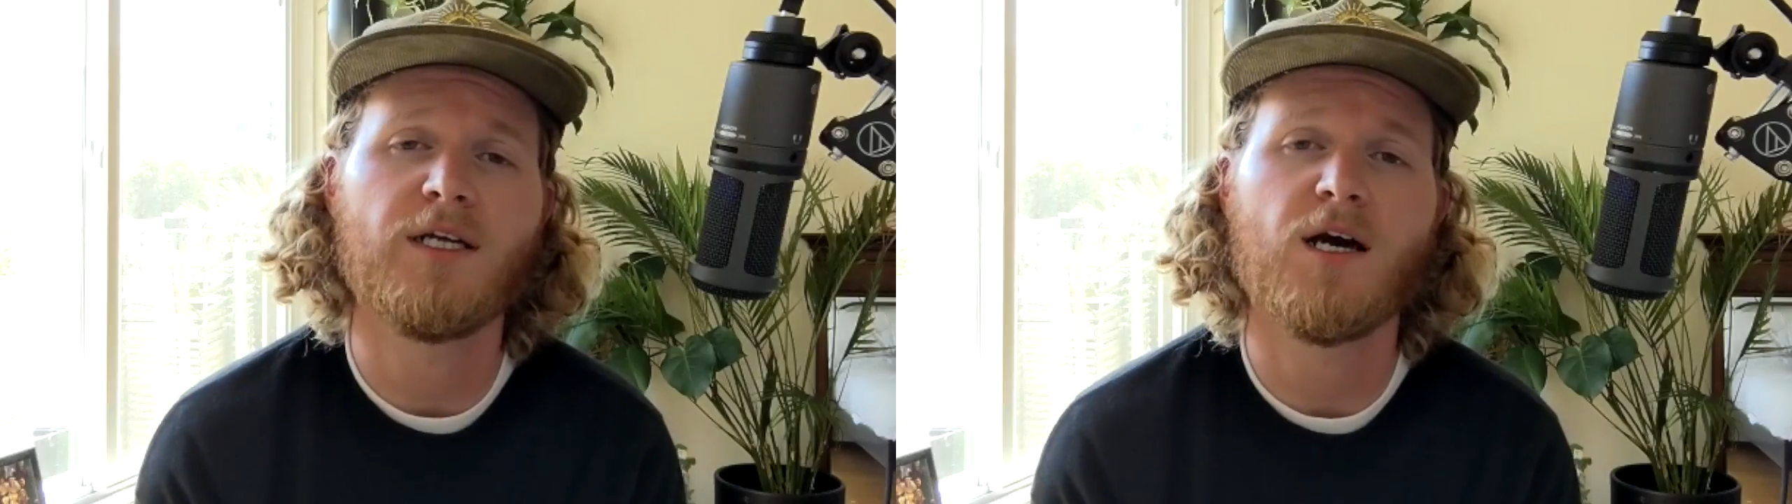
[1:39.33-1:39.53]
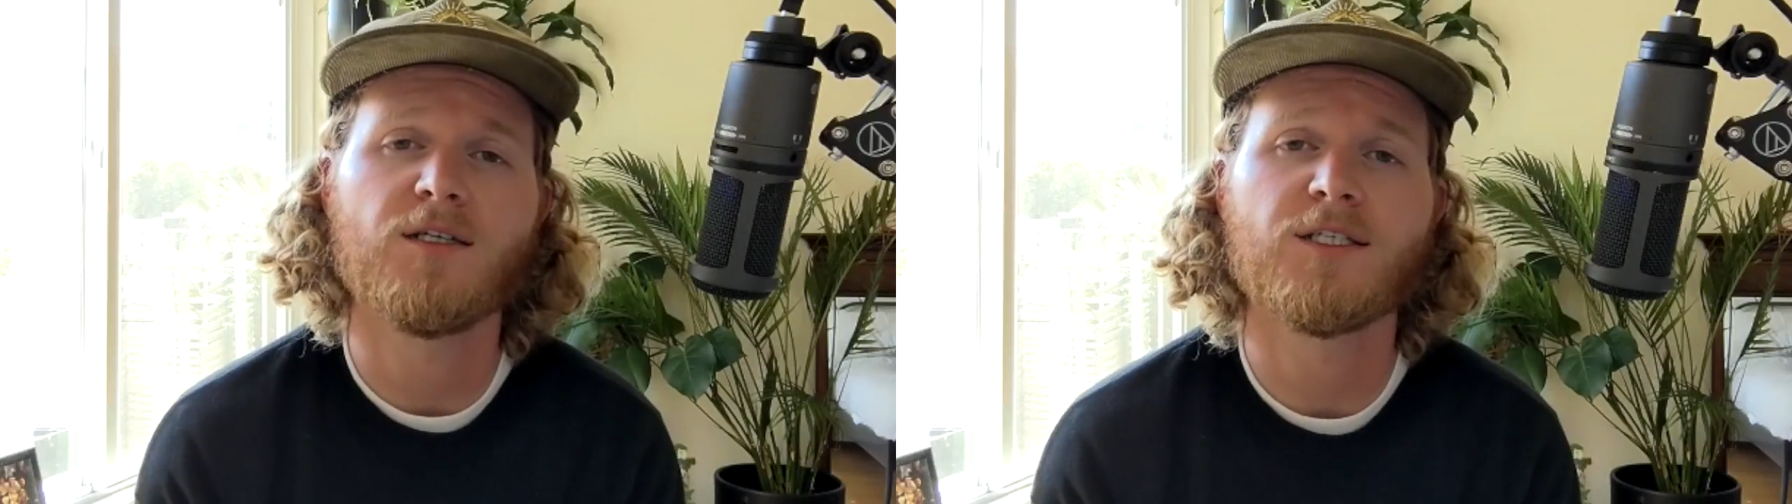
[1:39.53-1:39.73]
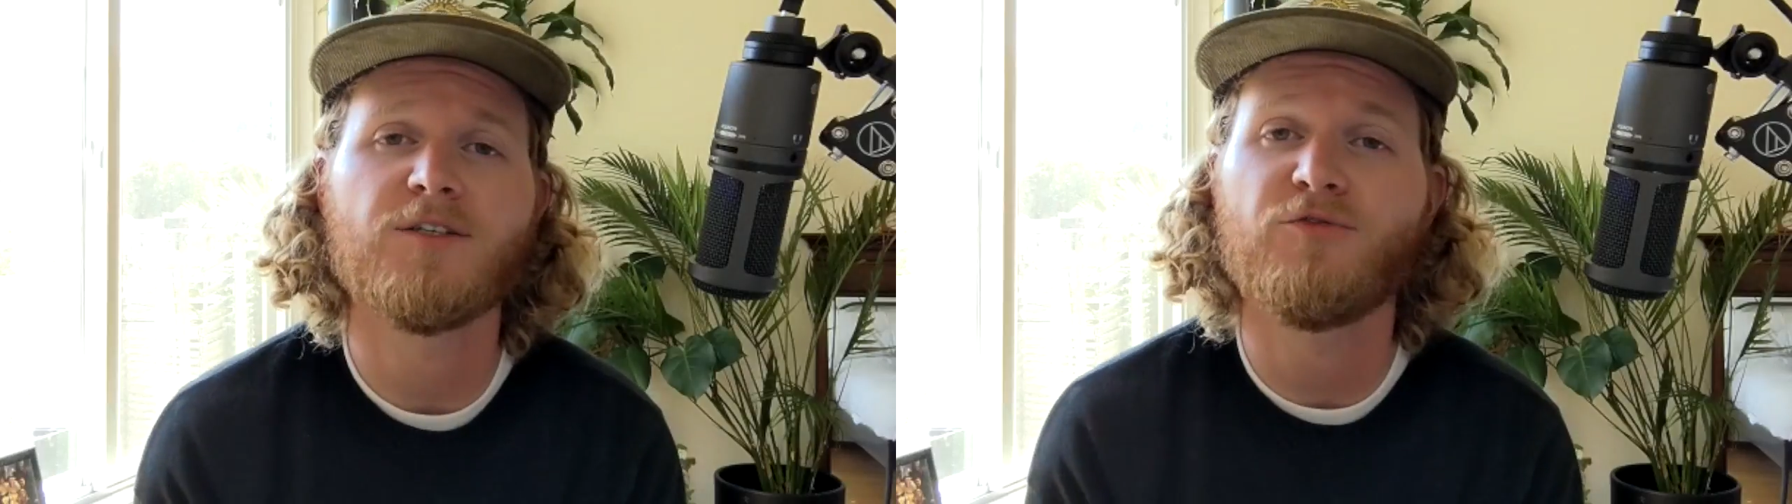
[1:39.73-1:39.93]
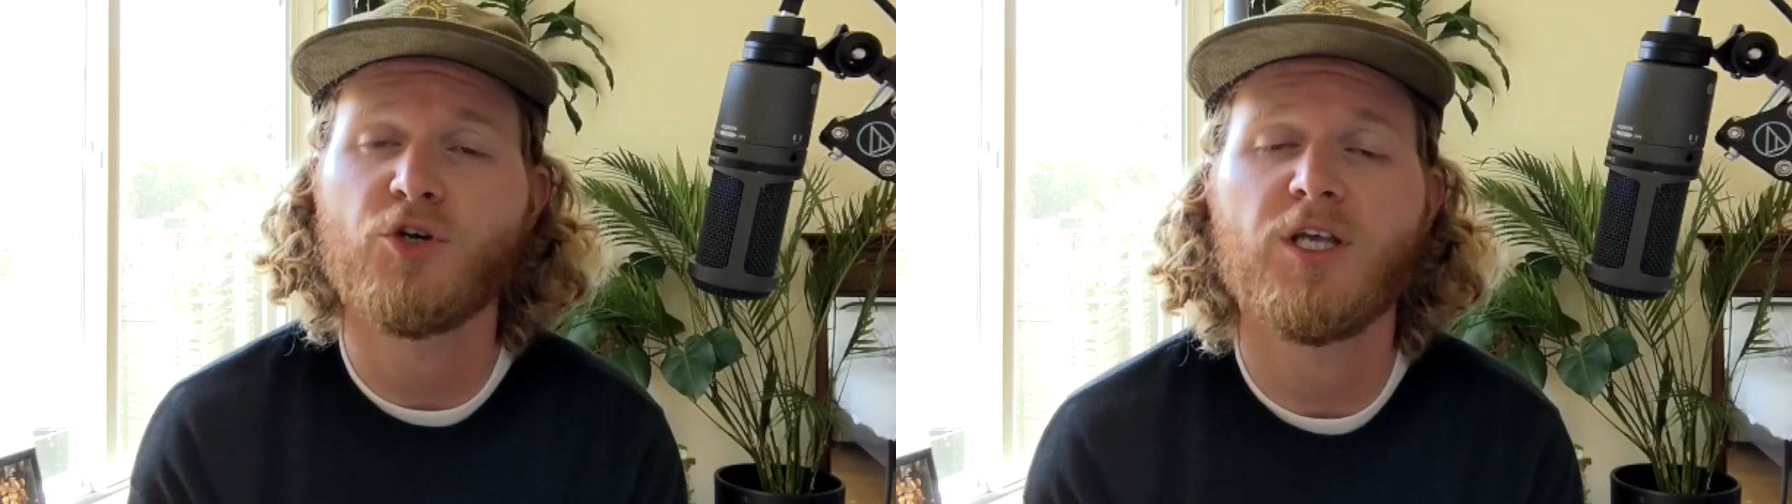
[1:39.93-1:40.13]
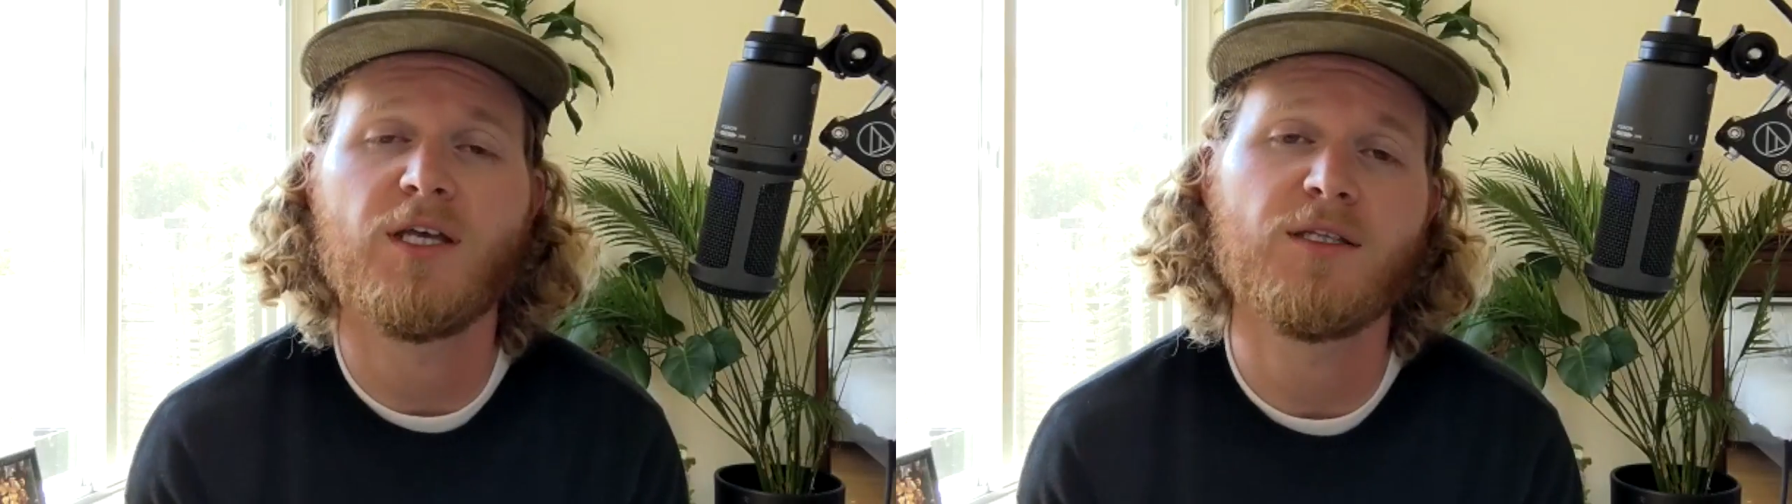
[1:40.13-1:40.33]
content
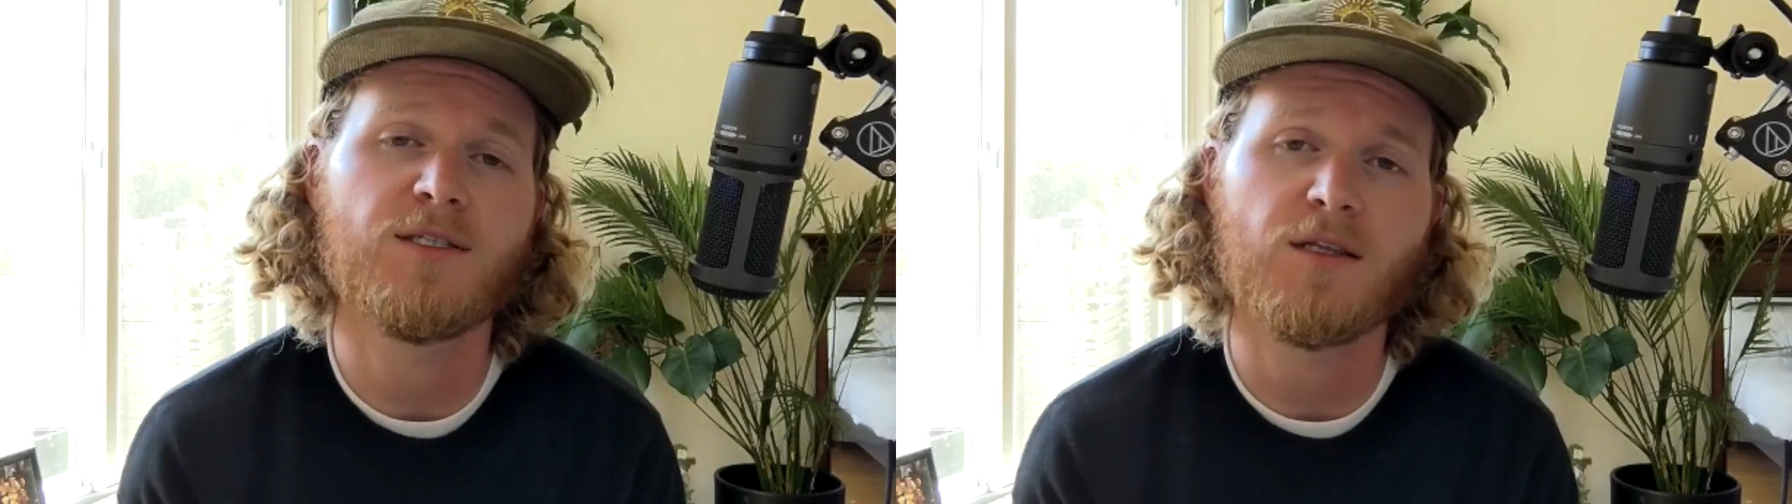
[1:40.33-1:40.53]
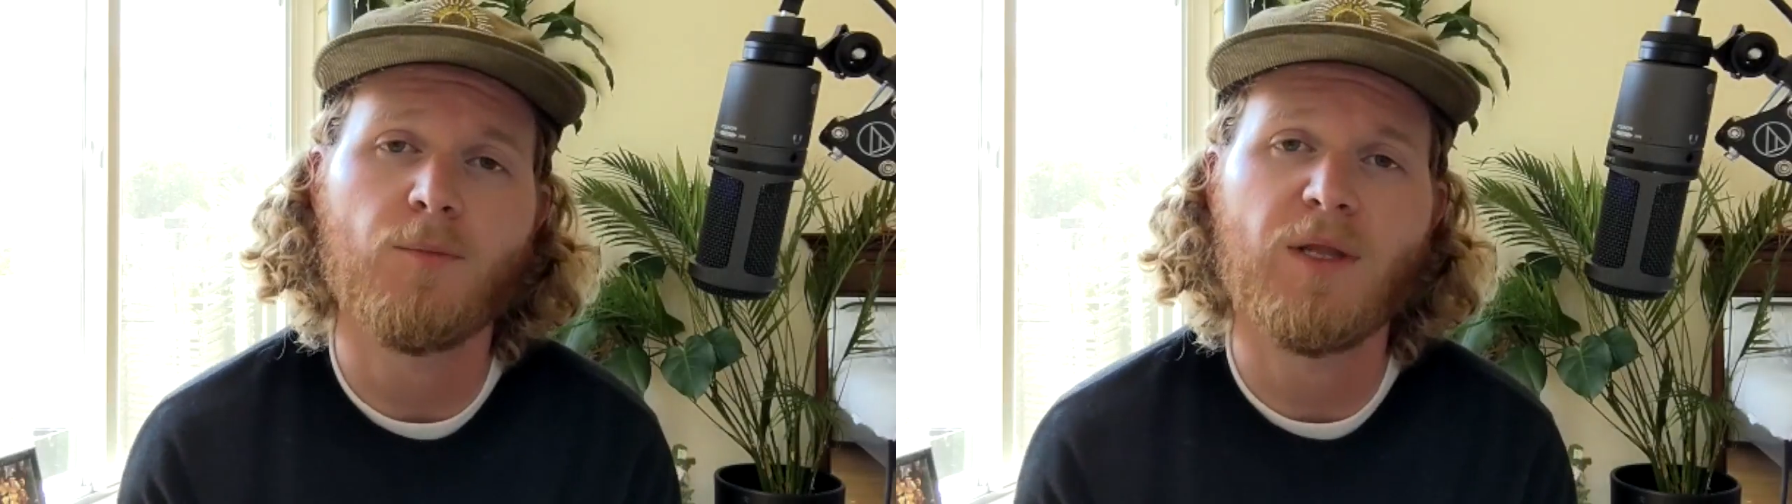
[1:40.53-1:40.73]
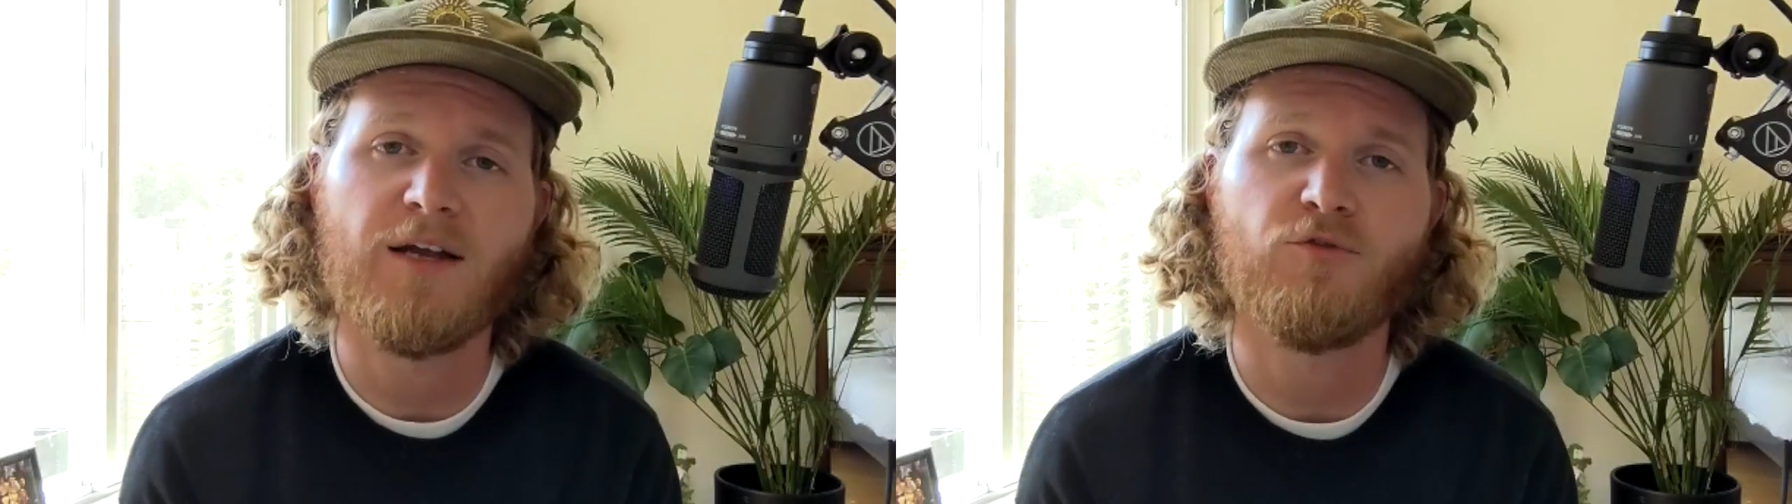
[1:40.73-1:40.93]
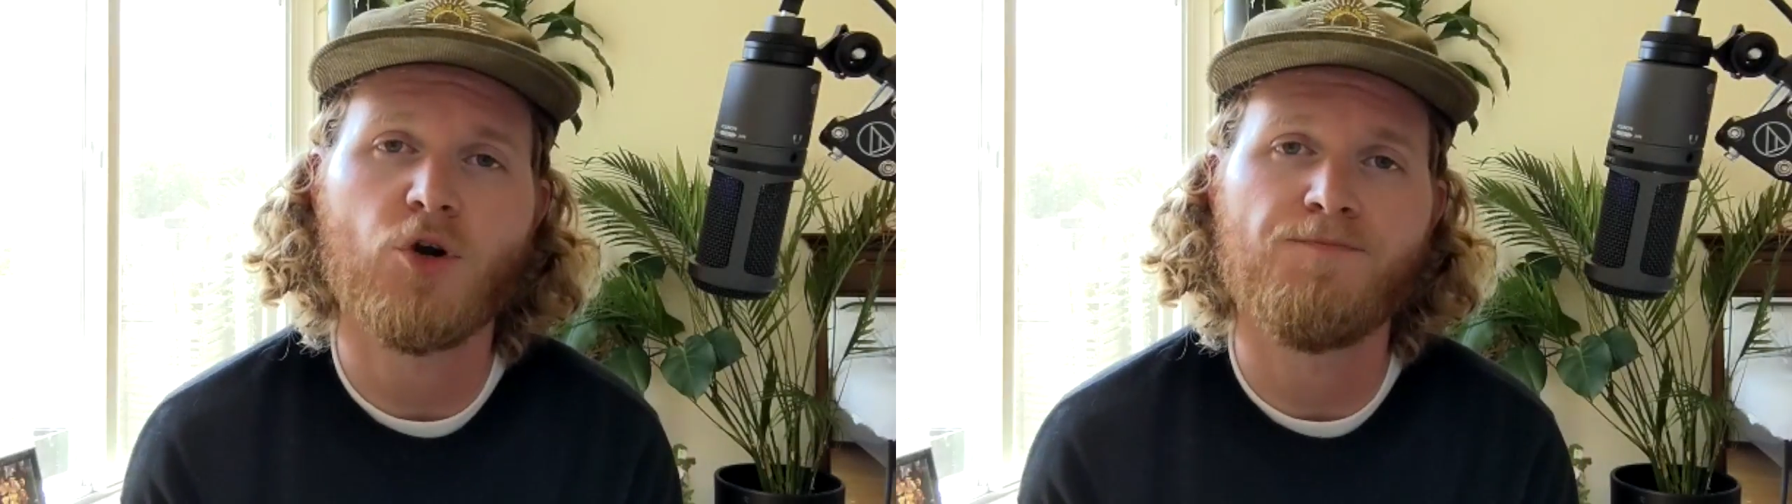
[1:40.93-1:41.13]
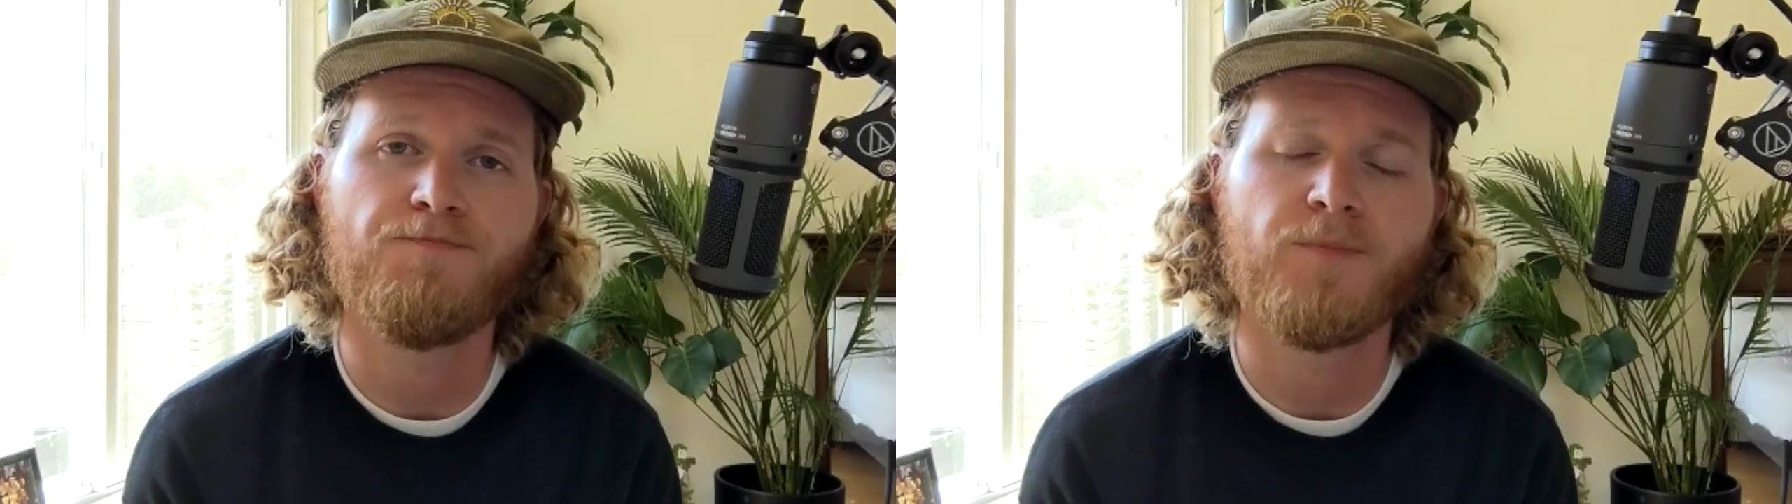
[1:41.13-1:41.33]
for kids on the platform.